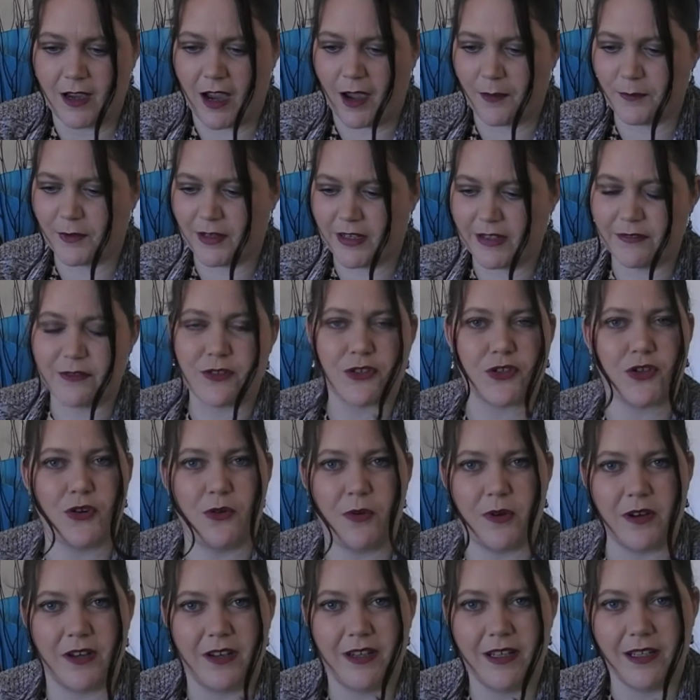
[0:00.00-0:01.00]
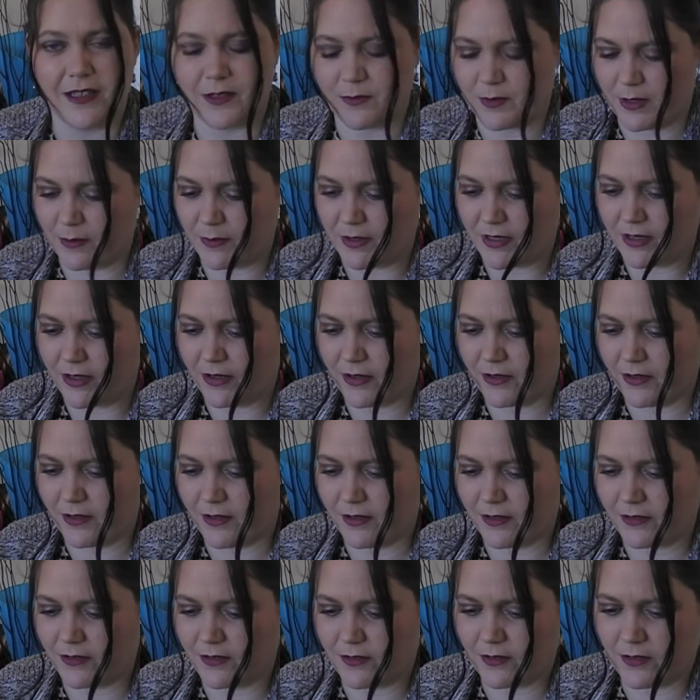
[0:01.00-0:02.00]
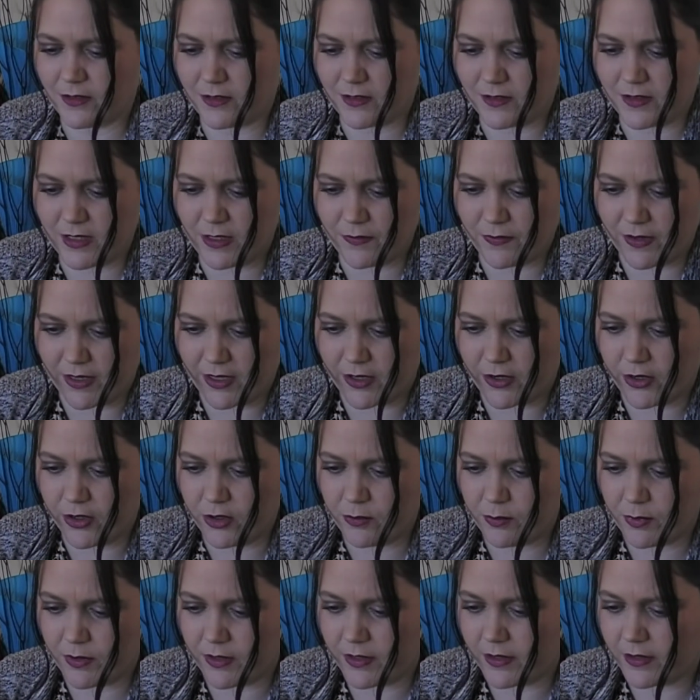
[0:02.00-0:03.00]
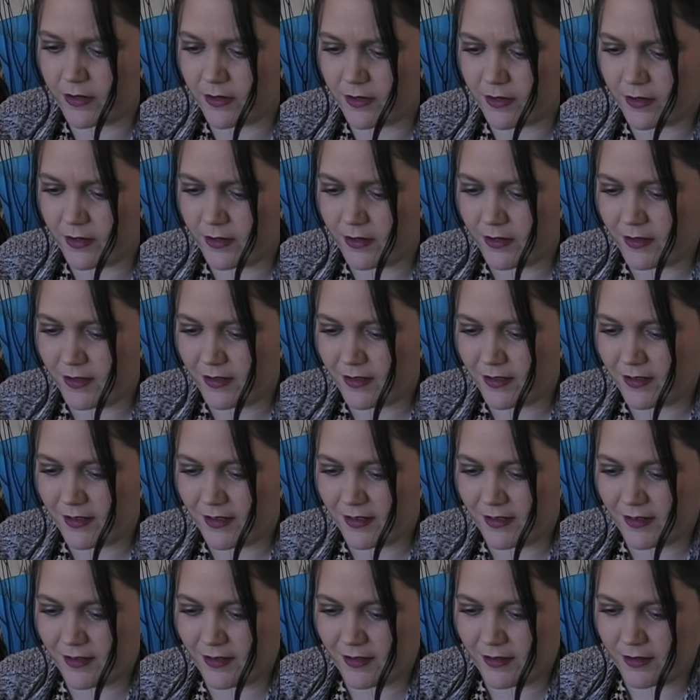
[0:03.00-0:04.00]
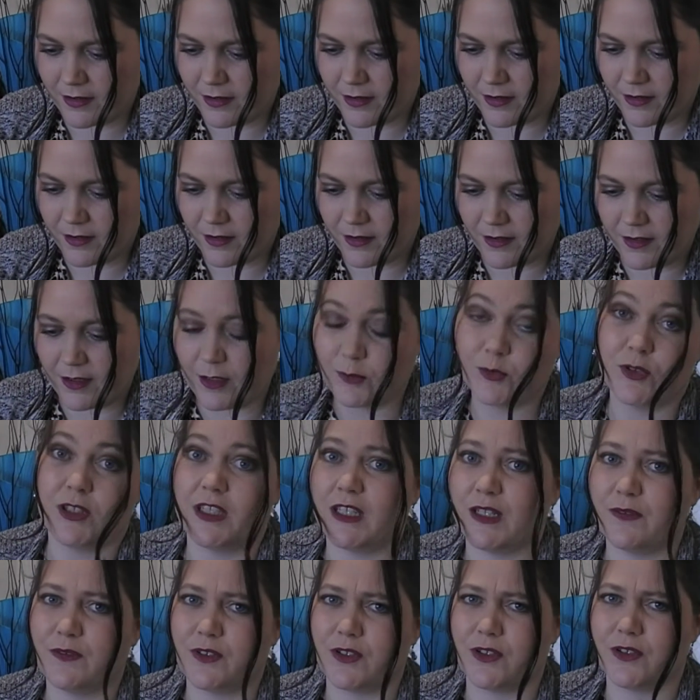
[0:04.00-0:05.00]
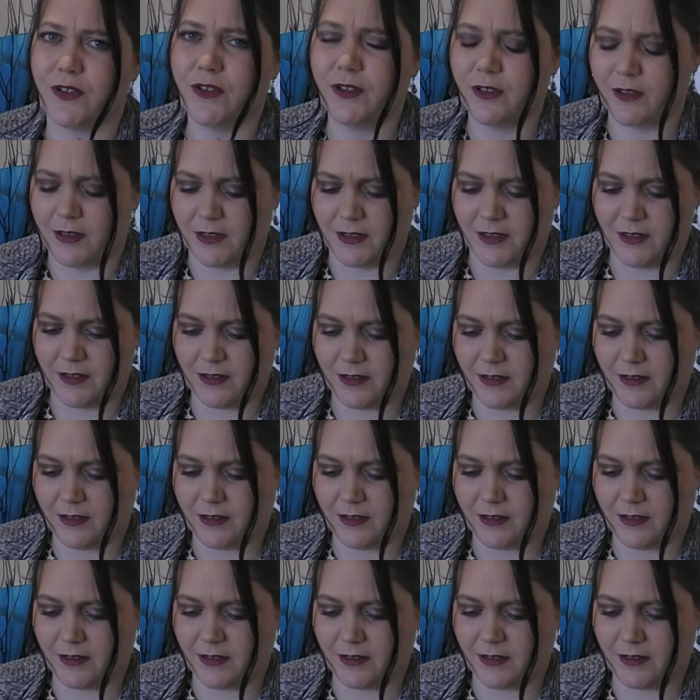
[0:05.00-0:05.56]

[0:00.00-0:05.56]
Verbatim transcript: not even sure what it is, but I'm going to see if I can open it. I'm going to have to Google it.